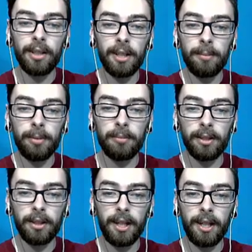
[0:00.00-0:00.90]
any
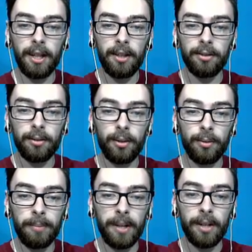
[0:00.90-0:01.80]
Pokemon there, so no
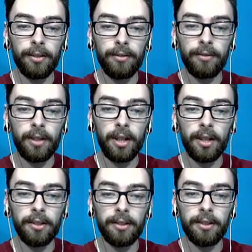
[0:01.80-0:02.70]
repels for
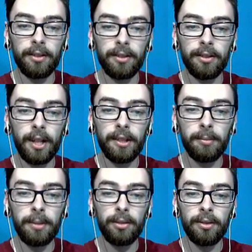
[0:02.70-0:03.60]
us that needs to
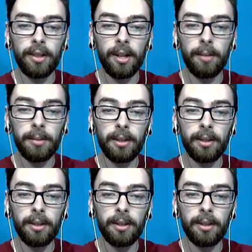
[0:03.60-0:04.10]
be used up.